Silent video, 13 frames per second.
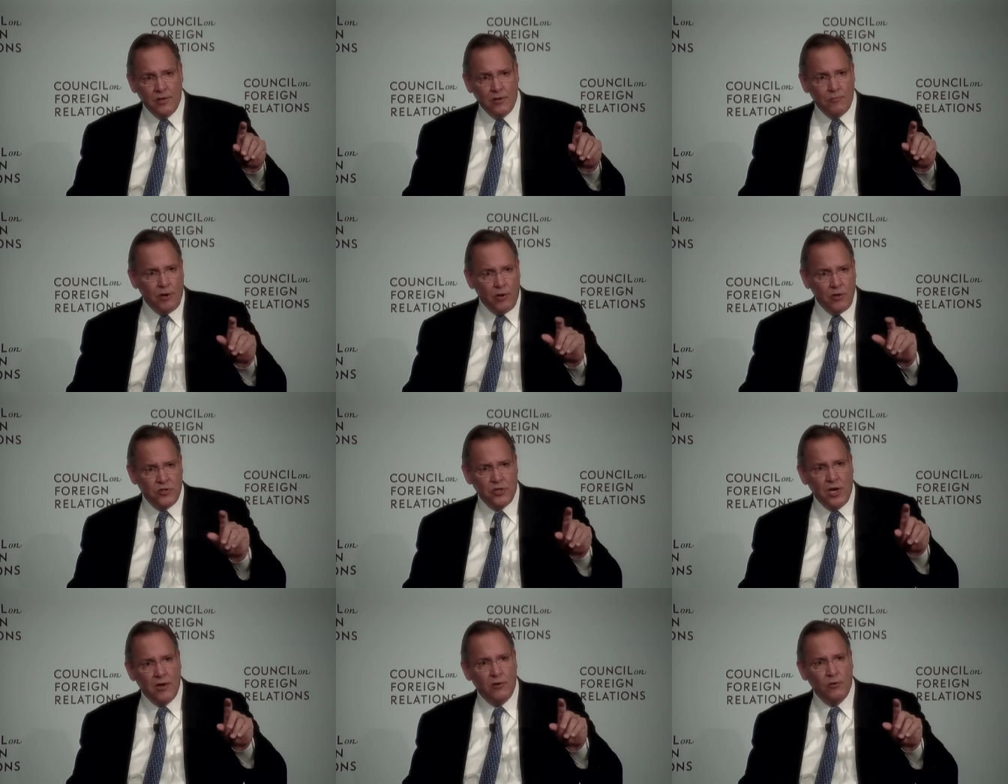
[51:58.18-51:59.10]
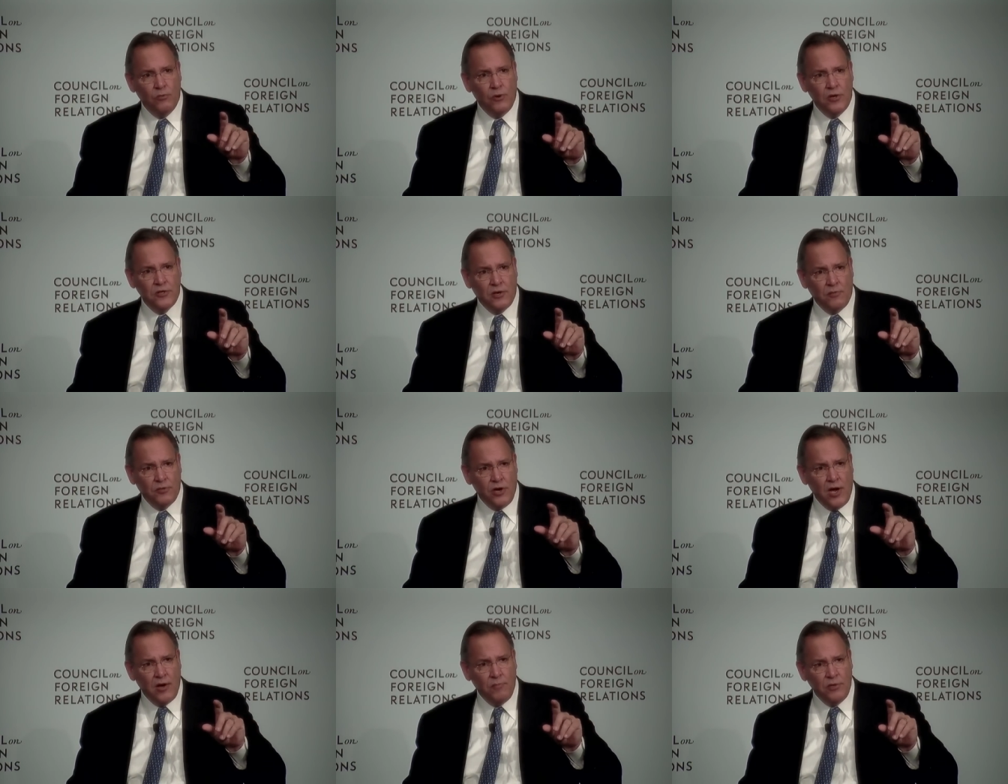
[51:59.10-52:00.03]
Barry Zhang, who runs our
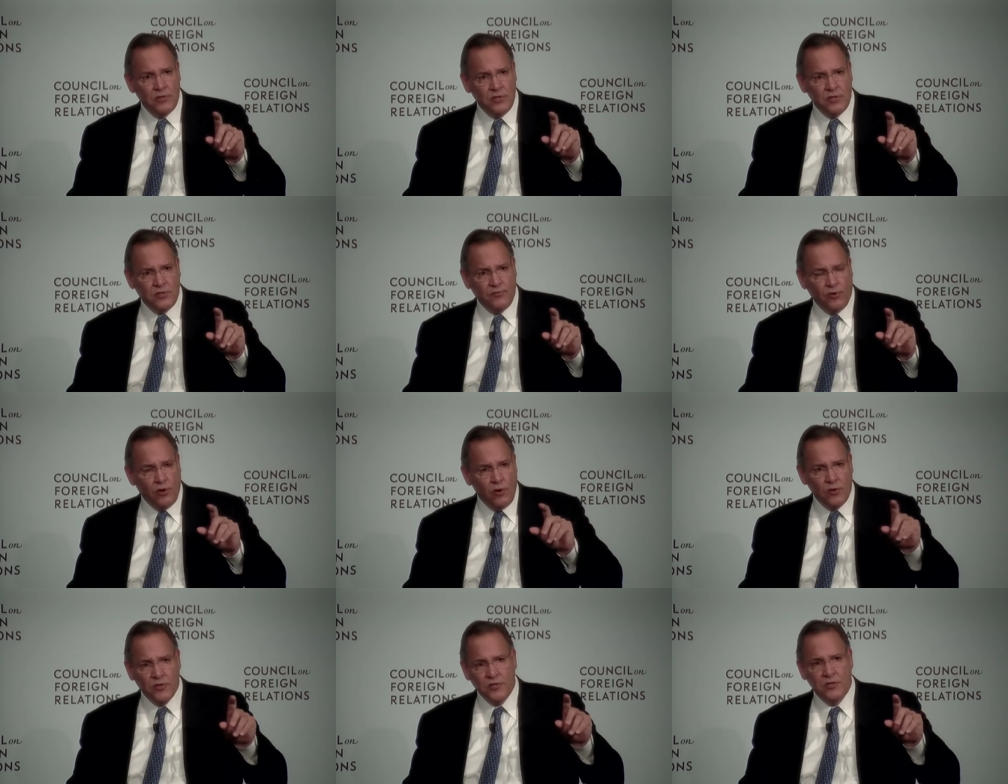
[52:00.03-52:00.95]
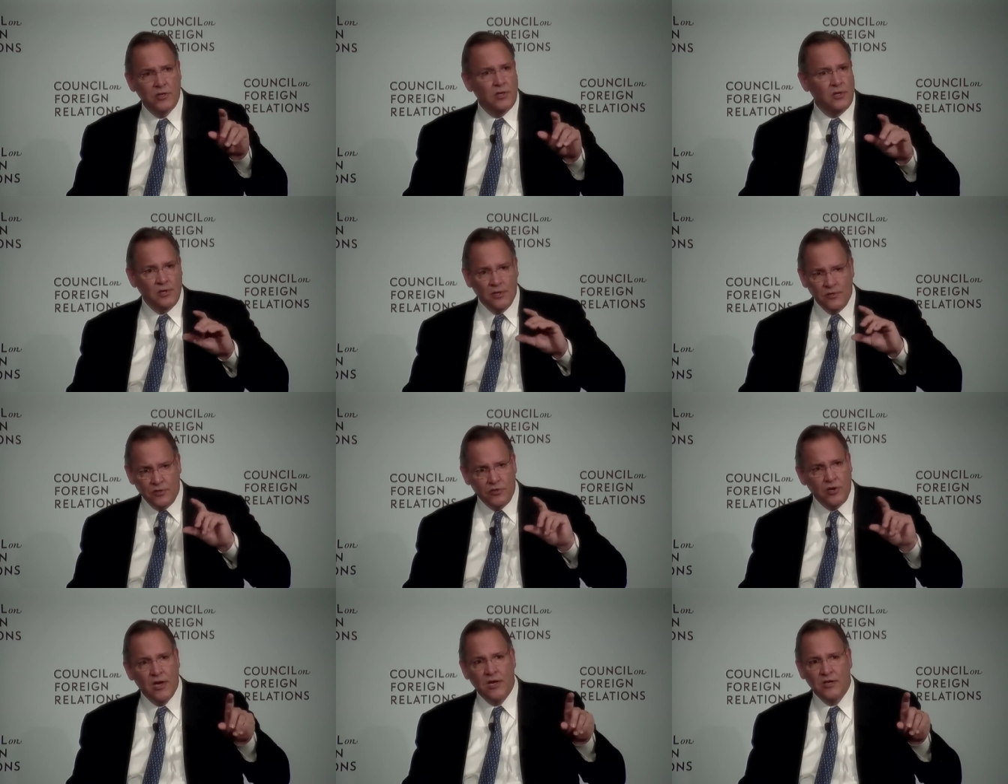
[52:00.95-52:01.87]
China business for Otis, is a
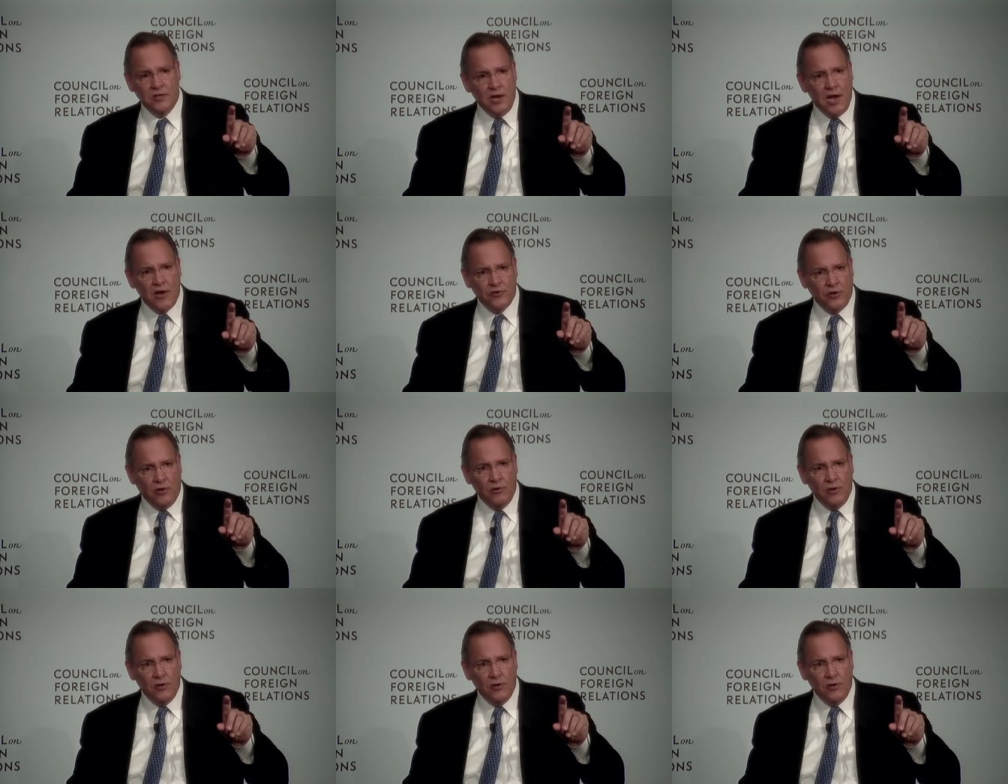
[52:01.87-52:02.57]
Chinese national.